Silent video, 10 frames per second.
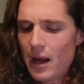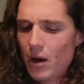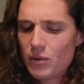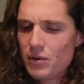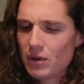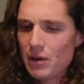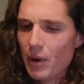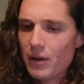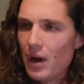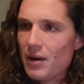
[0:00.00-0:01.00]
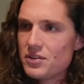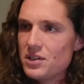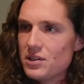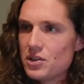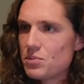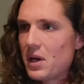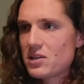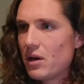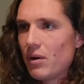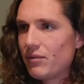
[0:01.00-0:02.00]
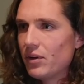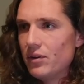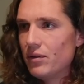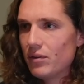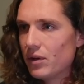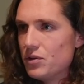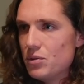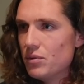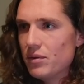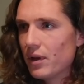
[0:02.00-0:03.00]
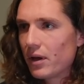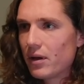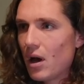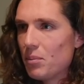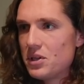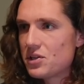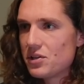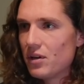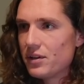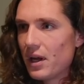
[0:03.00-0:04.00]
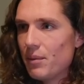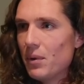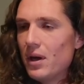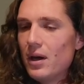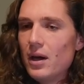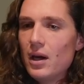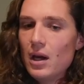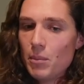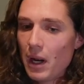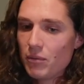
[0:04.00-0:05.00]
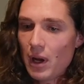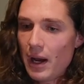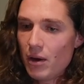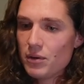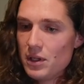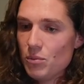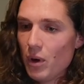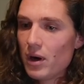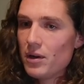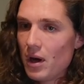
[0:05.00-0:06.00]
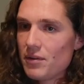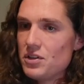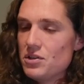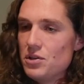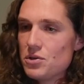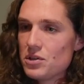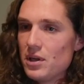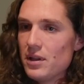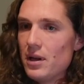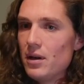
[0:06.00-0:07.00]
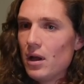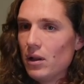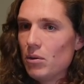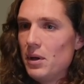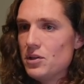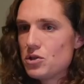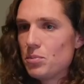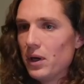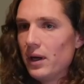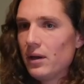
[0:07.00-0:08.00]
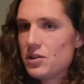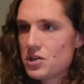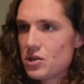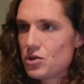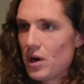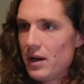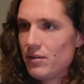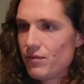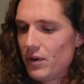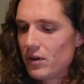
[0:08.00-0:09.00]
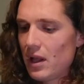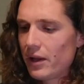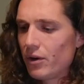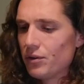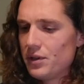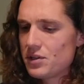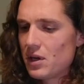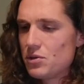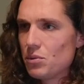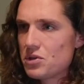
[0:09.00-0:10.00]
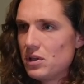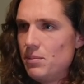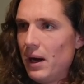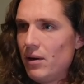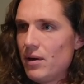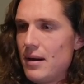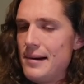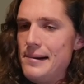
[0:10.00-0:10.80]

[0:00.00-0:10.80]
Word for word: I only really wear it in the off season just yeah. because I don't have to do the competition all the time. Right. But I, I only wear it in the off season usually, and then a little bit in spring, just to try and figure that, like, early schedule sleep out.